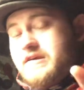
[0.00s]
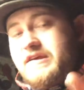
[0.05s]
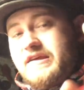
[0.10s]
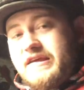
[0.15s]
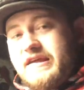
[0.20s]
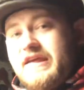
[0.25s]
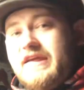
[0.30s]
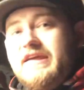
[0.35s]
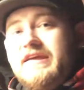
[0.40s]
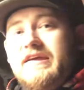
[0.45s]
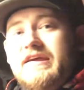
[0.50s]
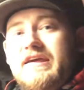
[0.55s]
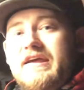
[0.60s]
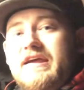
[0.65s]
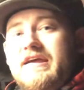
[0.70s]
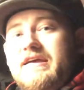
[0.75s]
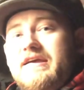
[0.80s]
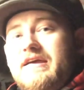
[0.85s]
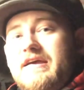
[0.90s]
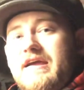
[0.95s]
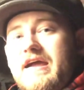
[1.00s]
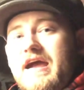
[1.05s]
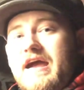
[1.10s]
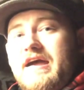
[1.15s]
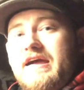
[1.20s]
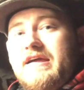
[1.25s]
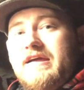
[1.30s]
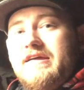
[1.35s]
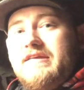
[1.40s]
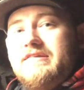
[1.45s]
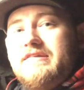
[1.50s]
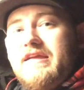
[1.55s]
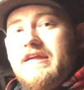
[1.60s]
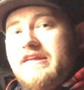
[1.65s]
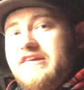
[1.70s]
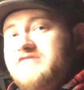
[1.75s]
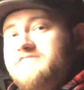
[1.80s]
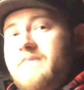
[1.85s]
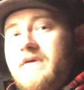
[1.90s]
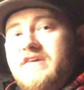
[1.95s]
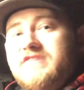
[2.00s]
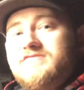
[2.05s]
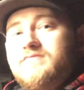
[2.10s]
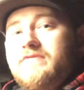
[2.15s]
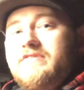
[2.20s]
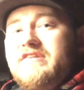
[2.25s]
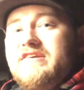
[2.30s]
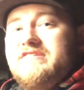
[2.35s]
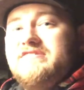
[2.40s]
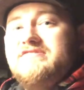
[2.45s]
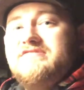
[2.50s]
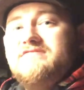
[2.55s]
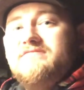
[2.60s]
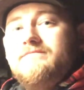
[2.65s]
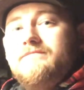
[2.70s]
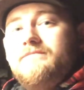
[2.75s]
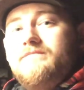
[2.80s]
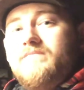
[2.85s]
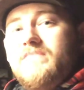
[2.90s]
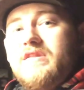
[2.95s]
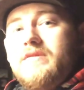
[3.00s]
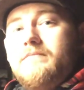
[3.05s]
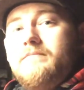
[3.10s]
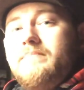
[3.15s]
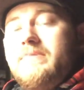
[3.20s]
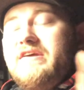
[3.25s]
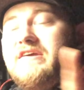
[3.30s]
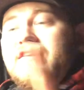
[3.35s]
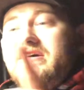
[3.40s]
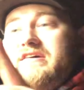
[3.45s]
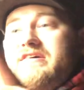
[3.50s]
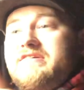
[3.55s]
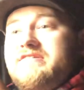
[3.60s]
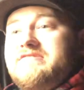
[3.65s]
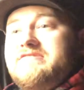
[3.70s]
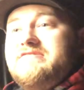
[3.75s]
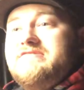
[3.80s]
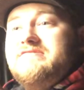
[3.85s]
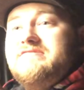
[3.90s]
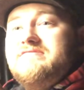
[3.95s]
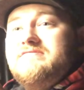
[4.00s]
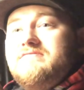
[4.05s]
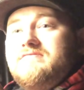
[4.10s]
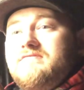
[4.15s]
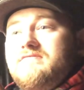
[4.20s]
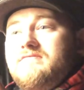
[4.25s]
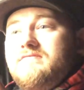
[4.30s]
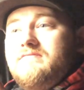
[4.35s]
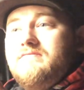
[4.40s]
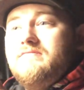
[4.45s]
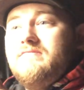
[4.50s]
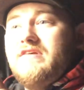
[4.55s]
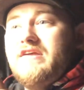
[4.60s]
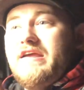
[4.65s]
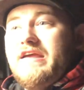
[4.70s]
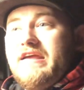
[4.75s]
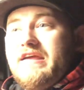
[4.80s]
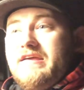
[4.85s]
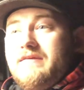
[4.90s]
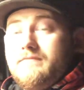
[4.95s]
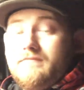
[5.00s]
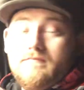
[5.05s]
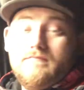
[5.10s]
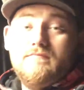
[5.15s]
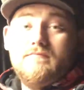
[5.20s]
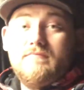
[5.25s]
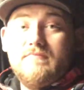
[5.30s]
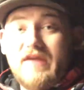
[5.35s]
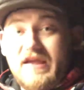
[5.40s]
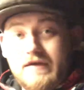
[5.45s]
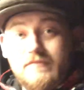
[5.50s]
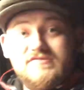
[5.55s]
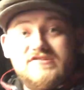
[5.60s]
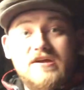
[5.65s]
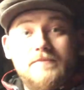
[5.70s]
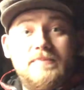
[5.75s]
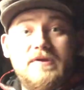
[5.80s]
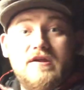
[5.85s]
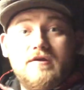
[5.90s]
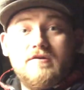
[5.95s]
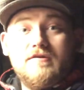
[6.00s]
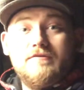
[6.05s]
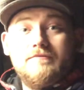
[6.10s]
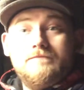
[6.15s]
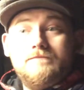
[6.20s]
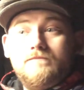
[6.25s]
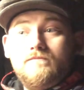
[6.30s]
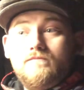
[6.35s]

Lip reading: he had an experience with this because he was up here,